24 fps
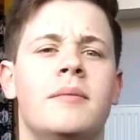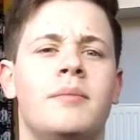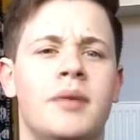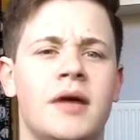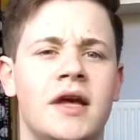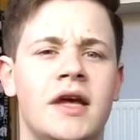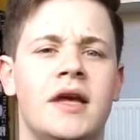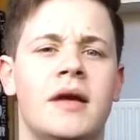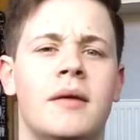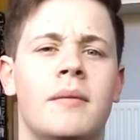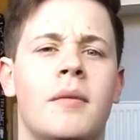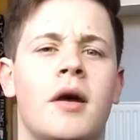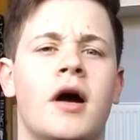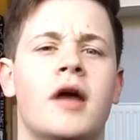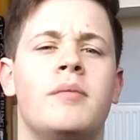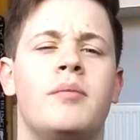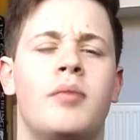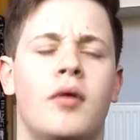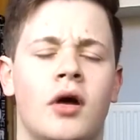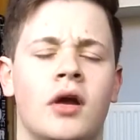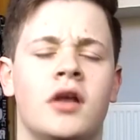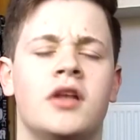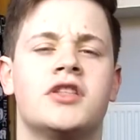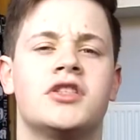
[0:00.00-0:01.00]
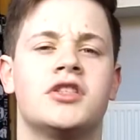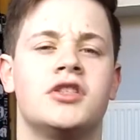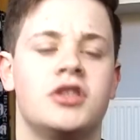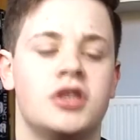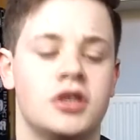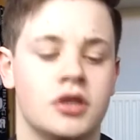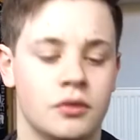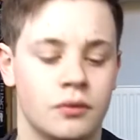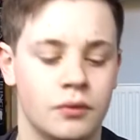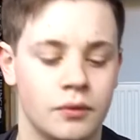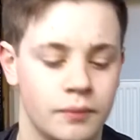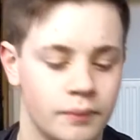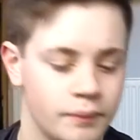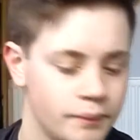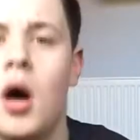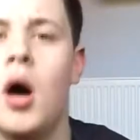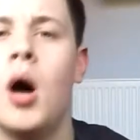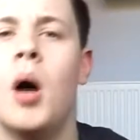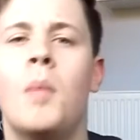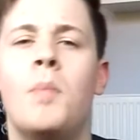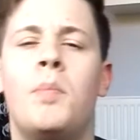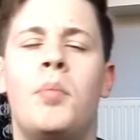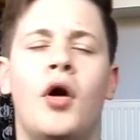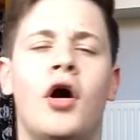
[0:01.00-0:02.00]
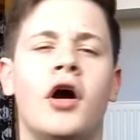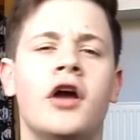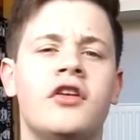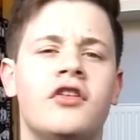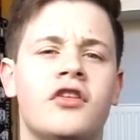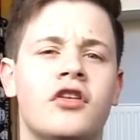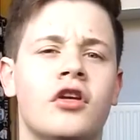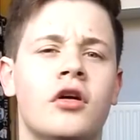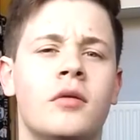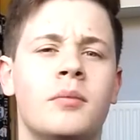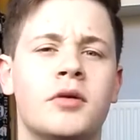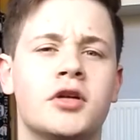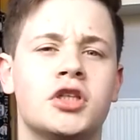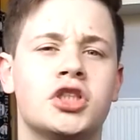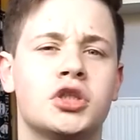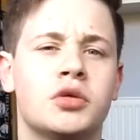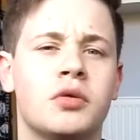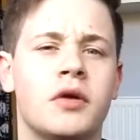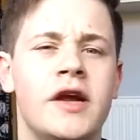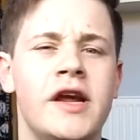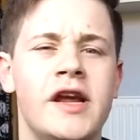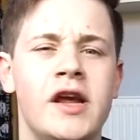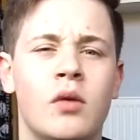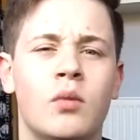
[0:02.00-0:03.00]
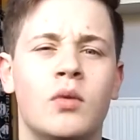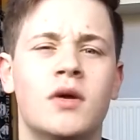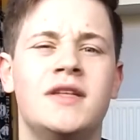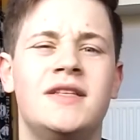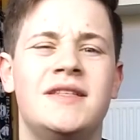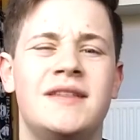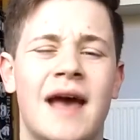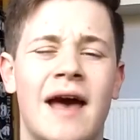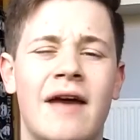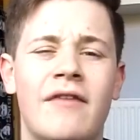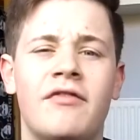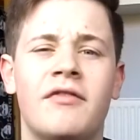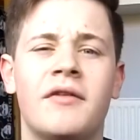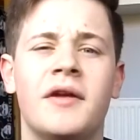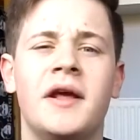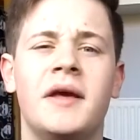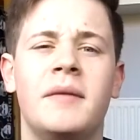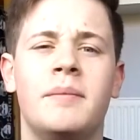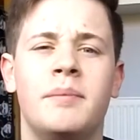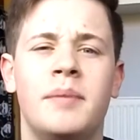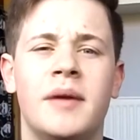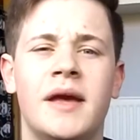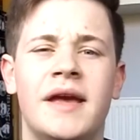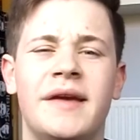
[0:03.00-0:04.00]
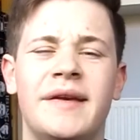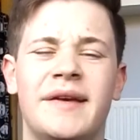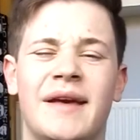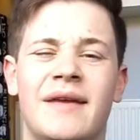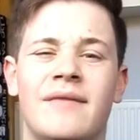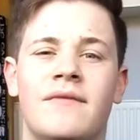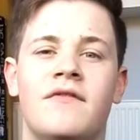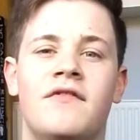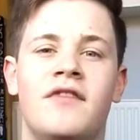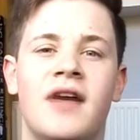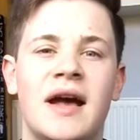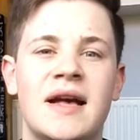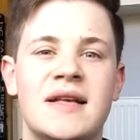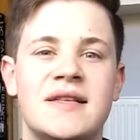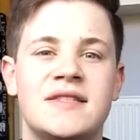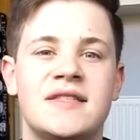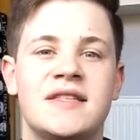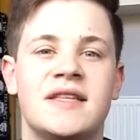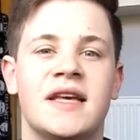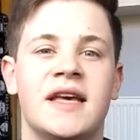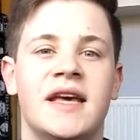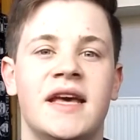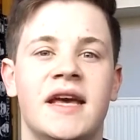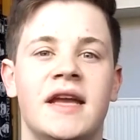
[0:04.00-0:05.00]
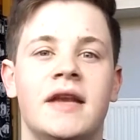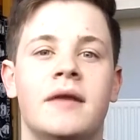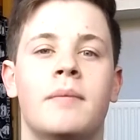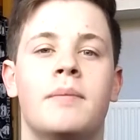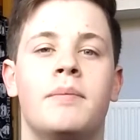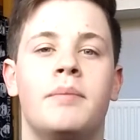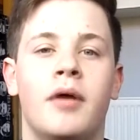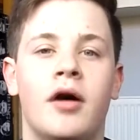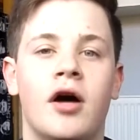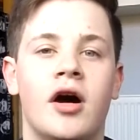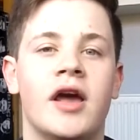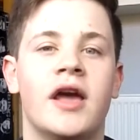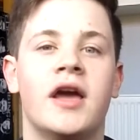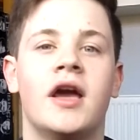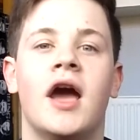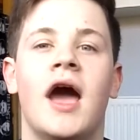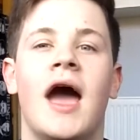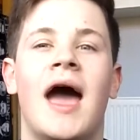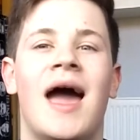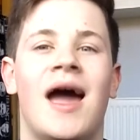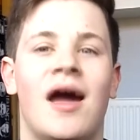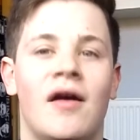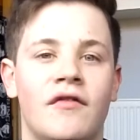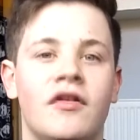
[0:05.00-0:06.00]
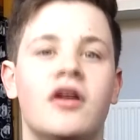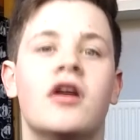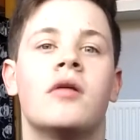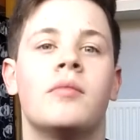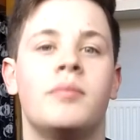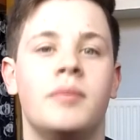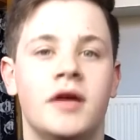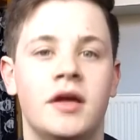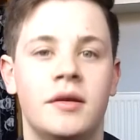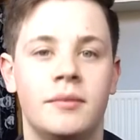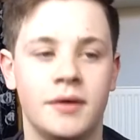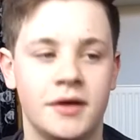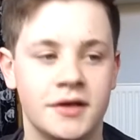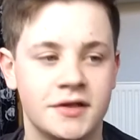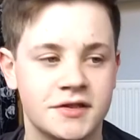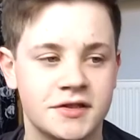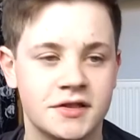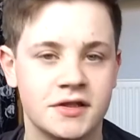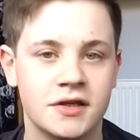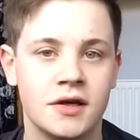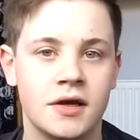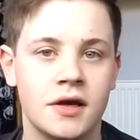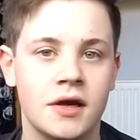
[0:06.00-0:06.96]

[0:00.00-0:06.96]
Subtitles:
be my point 2. Point number 3 would definitely be invest in buying heavier BBs.